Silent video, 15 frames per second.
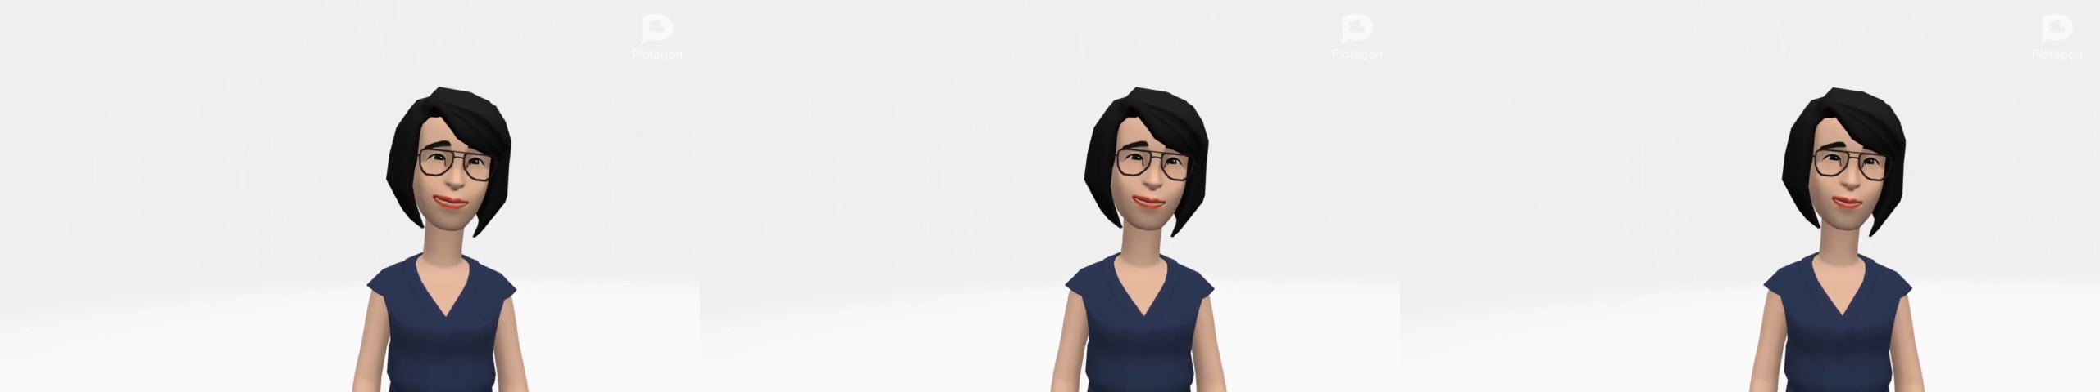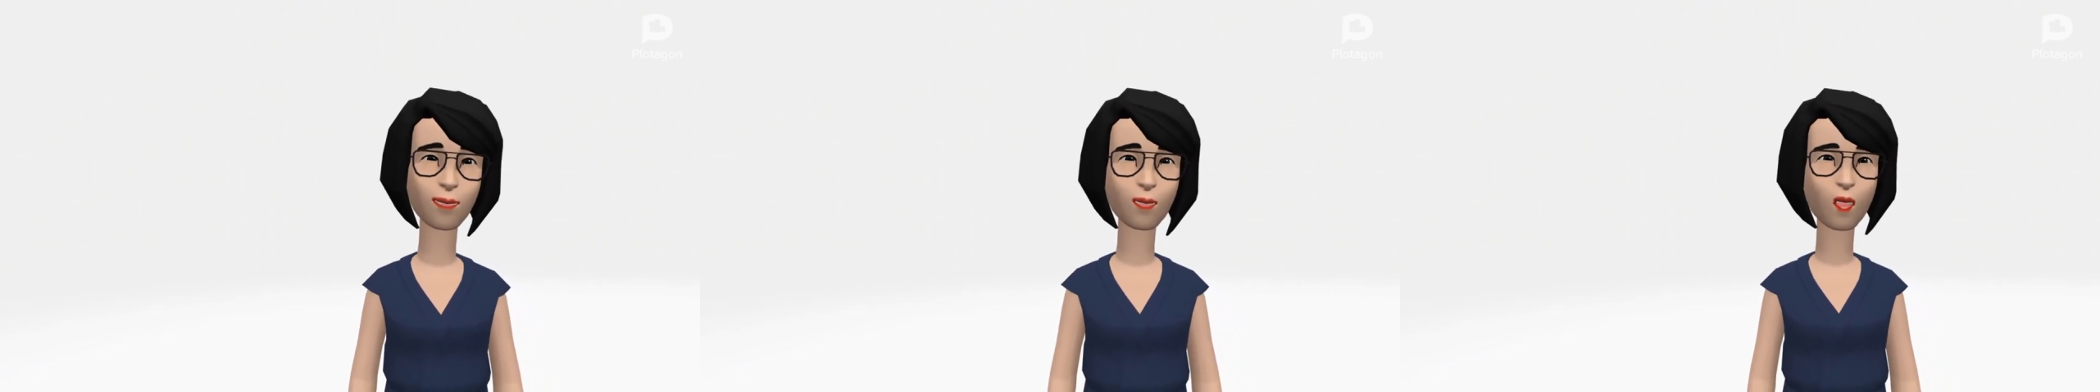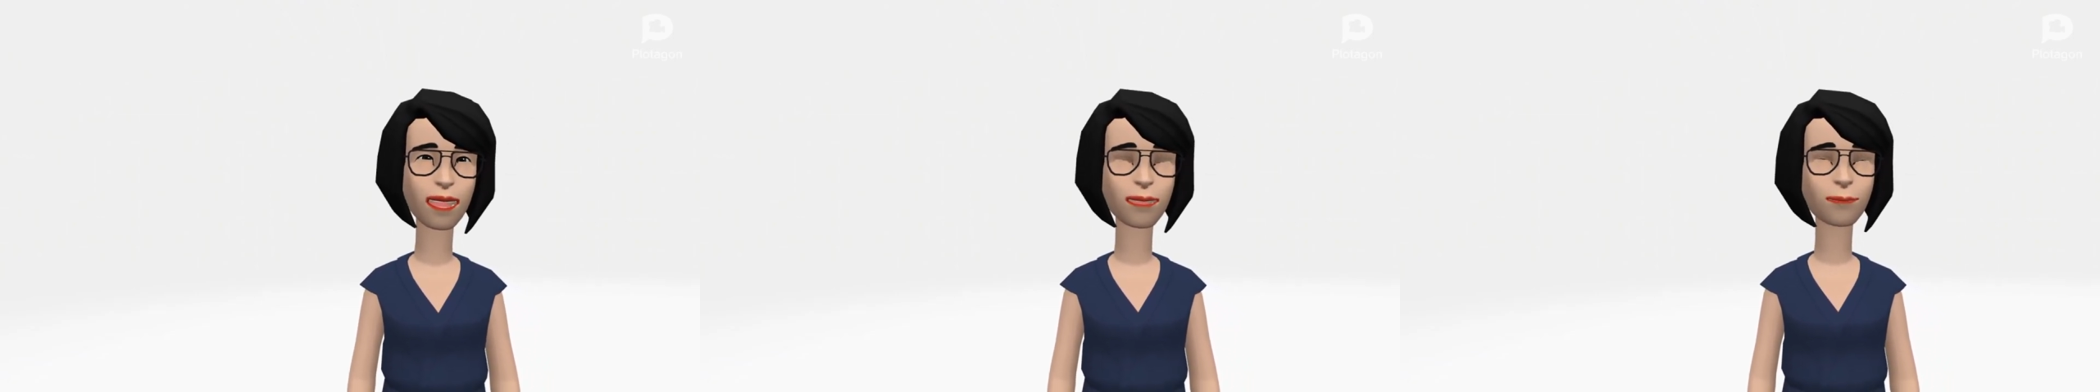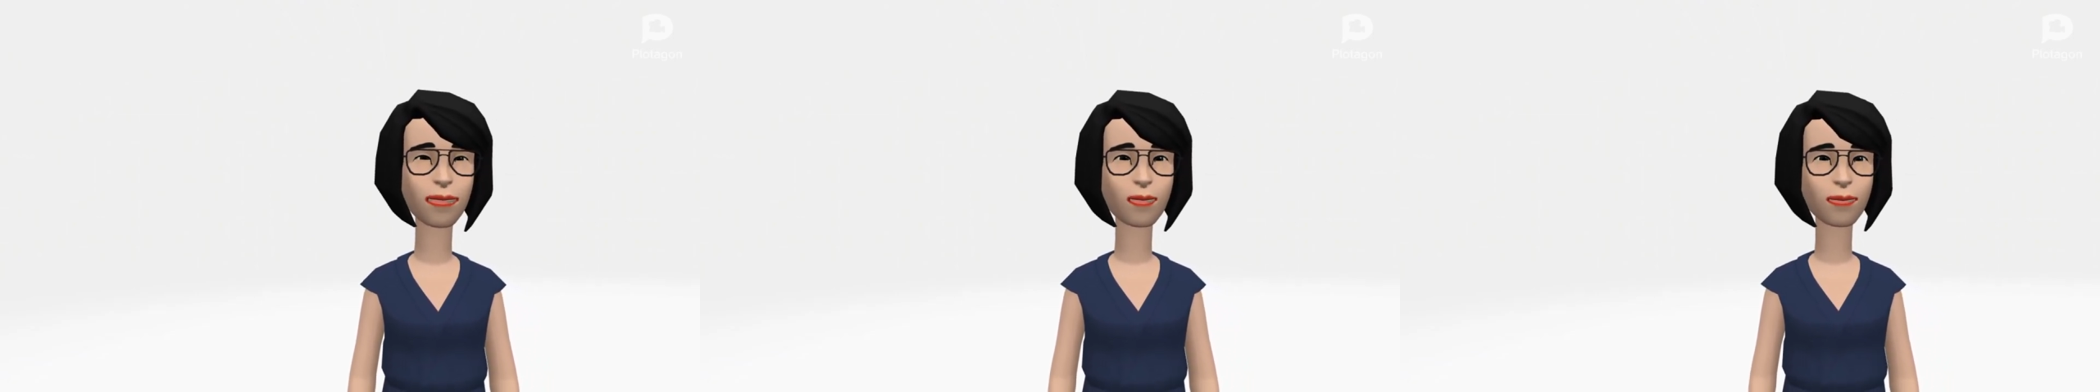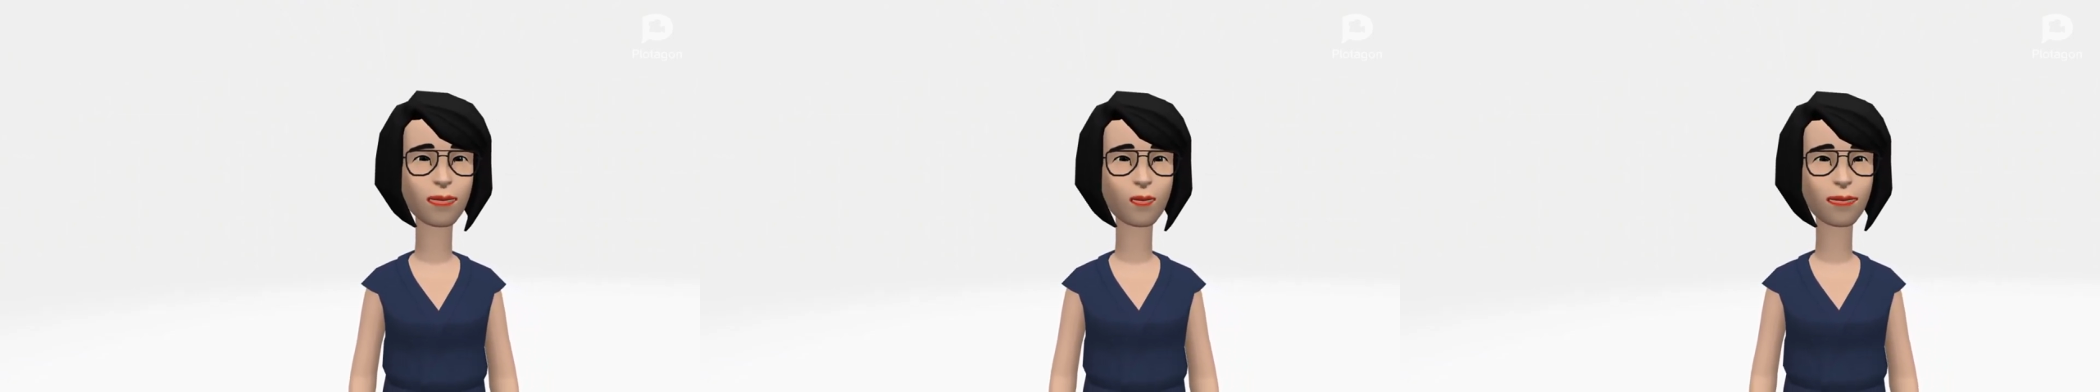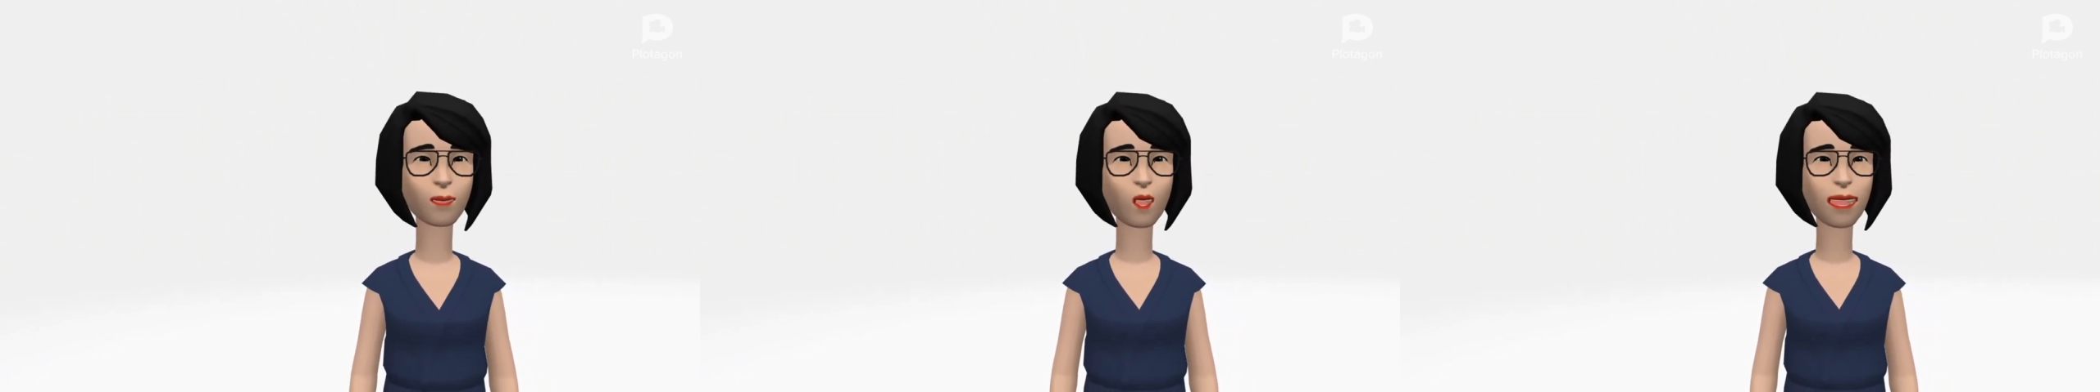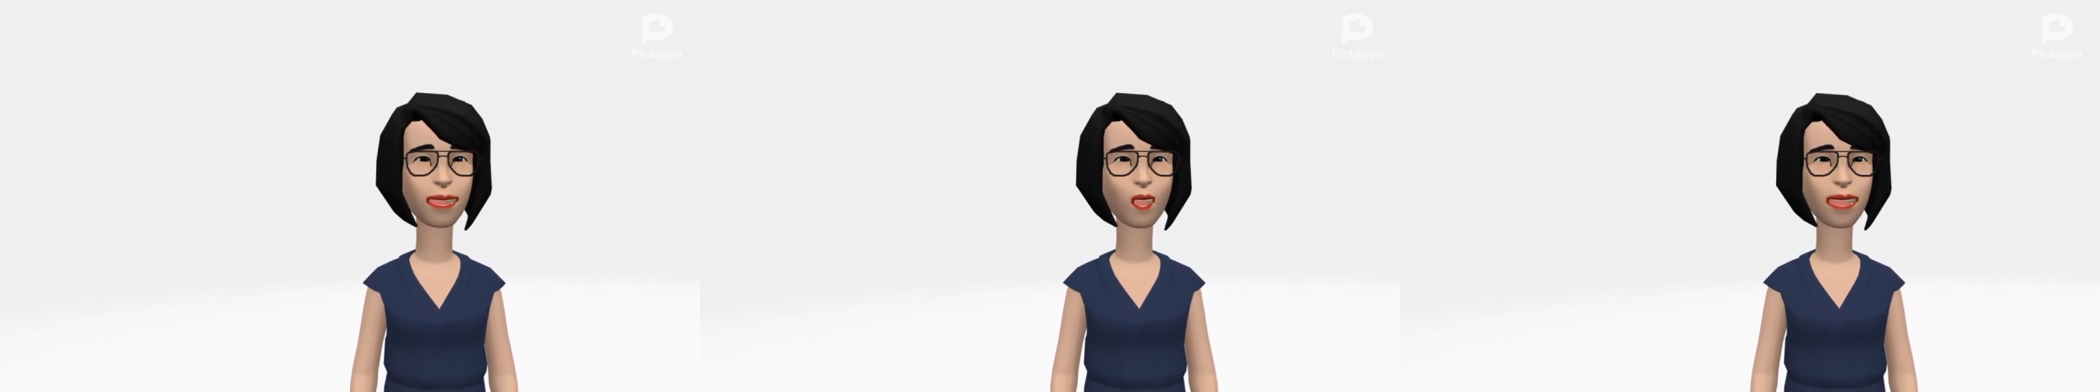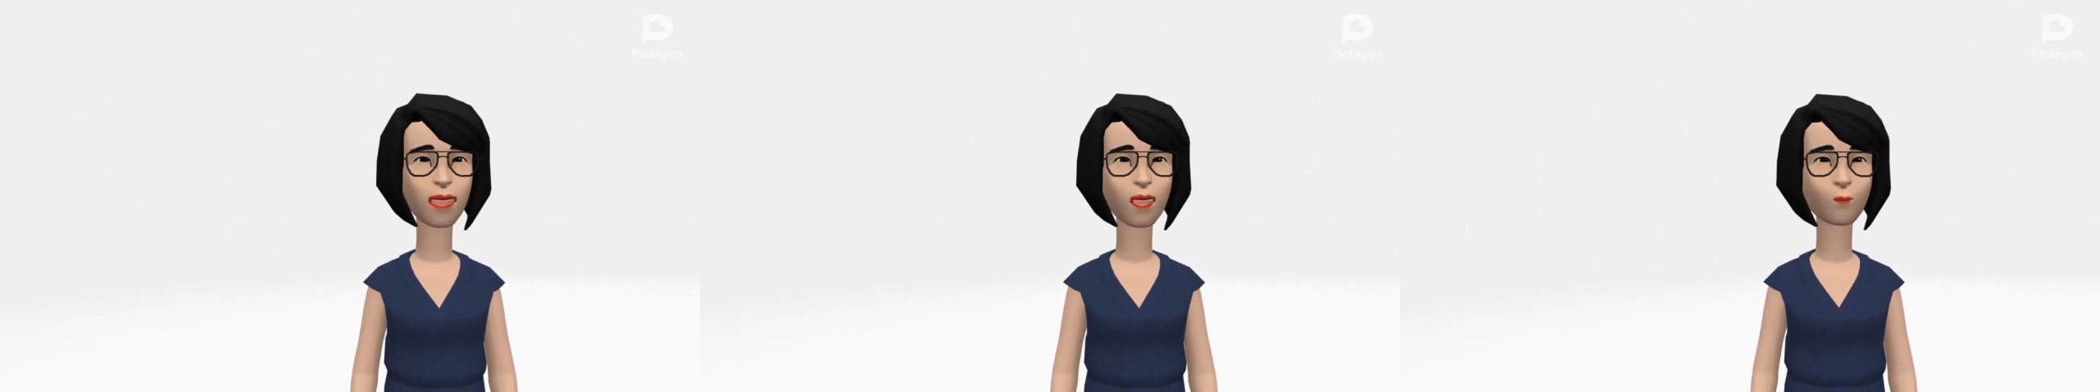thunder brushed with all their
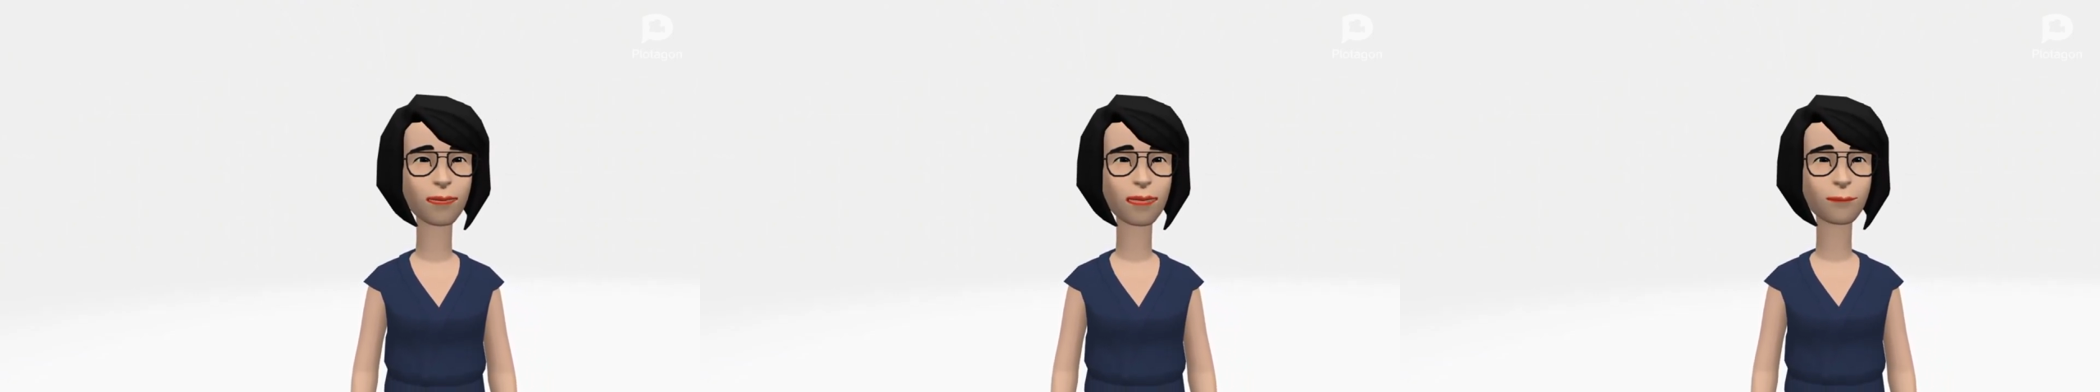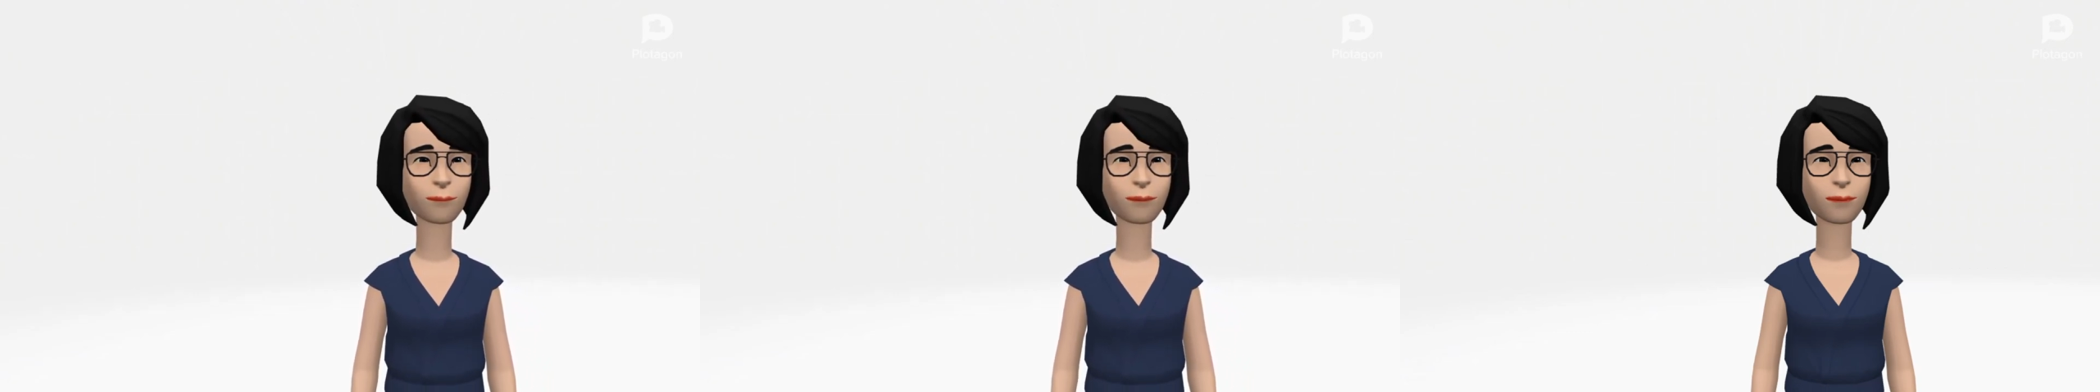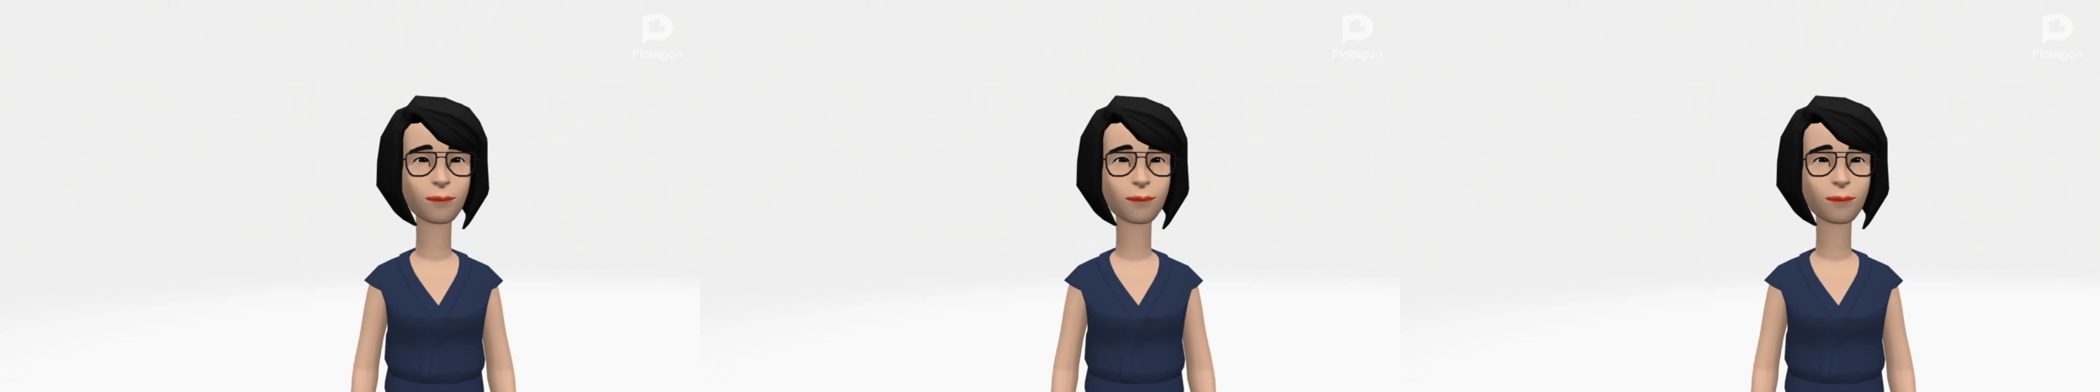fury,